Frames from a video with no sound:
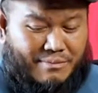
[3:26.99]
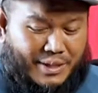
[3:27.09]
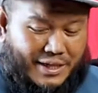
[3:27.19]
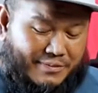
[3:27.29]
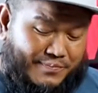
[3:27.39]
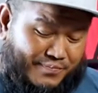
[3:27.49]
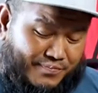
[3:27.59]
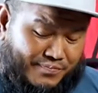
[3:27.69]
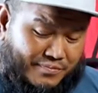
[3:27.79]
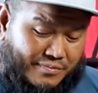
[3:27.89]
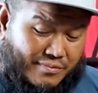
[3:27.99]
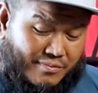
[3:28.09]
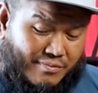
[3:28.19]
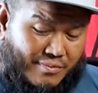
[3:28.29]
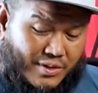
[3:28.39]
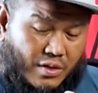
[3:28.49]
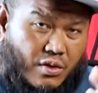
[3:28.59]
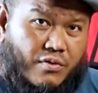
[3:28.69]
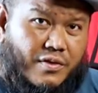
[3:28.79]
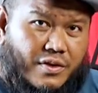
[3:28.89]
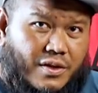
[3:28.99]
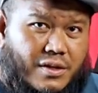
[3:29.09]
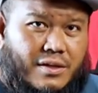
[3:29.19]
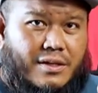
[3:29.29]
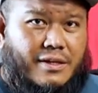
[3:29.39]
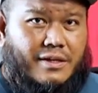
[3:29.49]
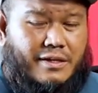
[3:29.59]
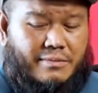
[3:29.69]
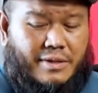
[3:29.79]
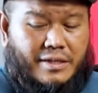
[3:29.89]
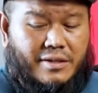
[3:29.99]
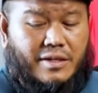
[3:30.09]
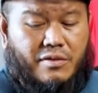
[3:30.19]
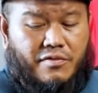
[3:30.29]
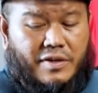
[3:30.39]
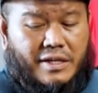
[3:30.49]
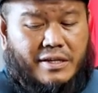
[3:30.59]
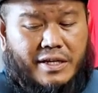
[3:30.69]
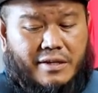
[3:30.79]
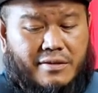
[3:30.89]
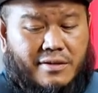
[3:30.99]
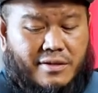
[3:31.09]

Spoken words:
But overall, I think you'll find that